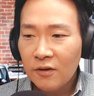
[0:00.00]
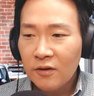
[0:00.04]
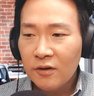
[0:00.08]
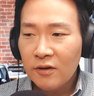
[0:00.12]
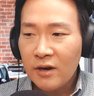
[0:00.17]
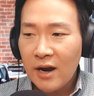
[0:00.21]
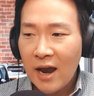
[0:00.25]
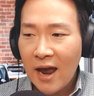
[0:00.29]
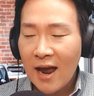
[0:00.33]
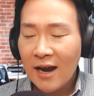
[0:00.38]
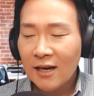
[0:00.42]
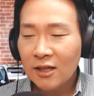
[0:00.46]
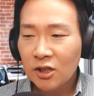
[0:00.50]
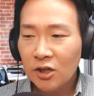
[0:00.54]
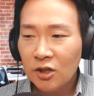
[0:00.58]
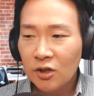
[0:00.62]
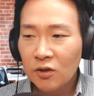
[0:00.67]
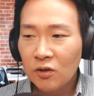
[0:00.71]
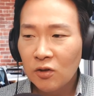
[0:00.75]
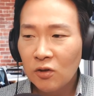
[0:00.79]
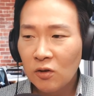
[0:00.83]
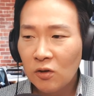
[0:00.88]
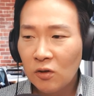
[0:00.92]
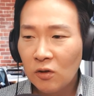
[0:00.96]

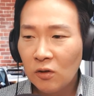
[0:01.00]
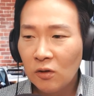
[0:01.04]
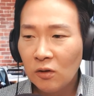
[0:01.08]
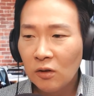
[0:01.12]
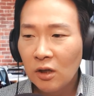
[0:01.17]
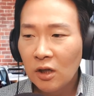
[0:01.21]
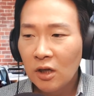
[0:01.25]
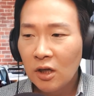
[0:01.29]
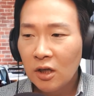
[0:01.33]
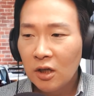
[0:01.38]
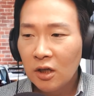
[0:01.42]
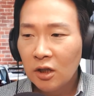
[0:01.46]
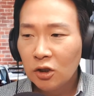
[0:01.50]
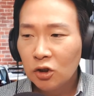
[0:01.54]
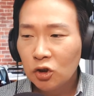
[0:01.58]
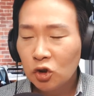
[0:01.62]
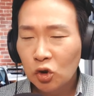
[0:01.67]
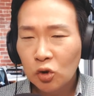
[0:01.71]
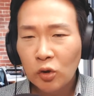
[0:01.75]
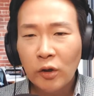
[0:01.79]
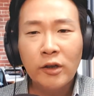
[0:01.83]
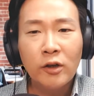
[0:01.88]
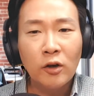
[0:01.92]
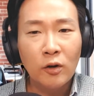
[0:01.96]
national
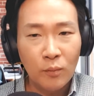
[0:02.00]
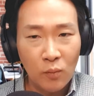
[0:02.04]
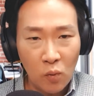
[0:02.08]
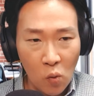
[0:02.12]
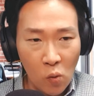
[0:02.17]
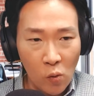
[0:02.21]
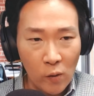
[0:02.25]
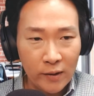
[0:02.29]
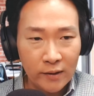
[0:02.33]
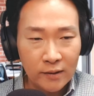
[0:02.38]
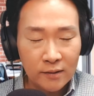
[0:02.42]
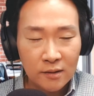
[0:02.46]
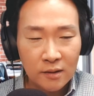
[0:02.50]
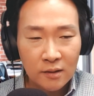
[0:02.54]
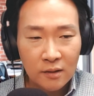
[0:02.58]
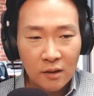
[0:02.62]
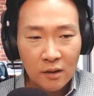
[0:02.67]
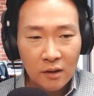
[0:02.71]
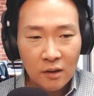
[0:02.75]
trigger point.